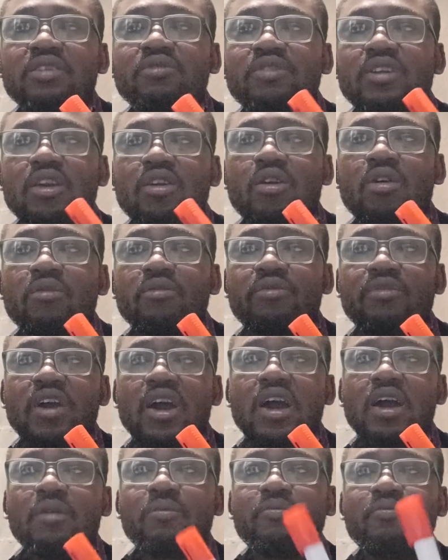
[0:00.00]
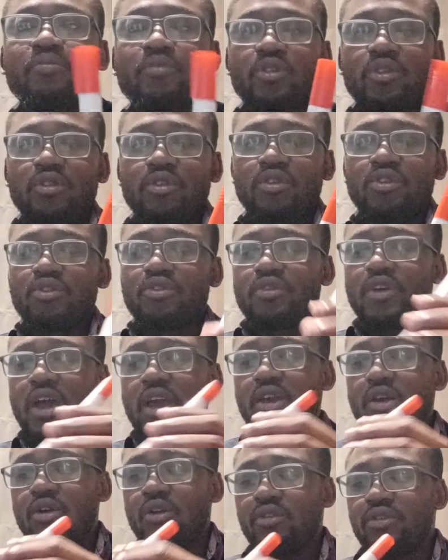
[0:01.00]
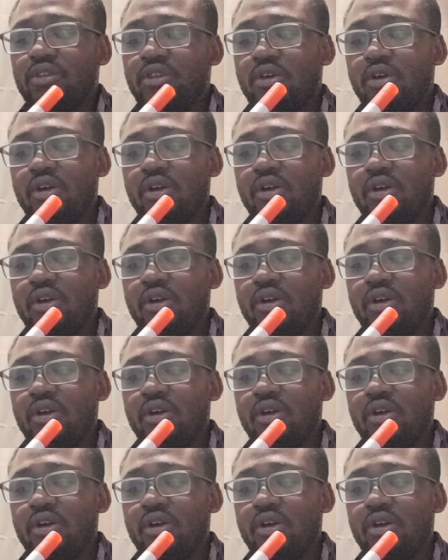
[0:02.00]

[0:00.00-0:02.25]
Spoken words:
If they confirm, you try on the